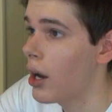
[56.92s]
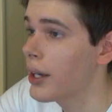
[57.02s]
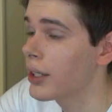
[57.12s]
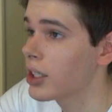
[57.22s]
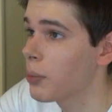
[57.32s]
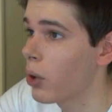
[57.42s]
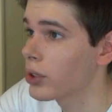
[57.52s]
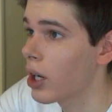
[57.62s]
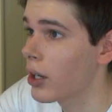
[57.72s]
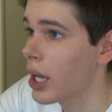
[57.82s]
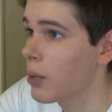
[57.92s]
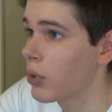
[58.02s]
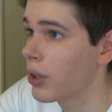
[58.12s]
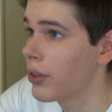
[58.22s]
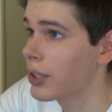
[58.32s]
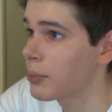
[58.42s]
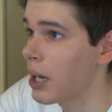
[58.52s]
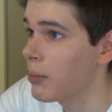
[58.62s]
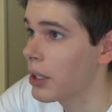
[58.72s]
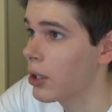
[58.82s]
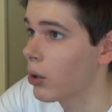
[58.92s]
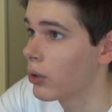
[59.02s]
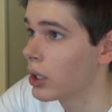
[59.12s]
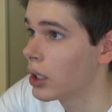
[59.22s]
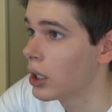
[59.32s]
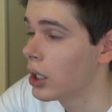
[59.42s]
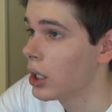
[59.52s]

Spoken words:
Alright, here's the postcard it came with. This might be the only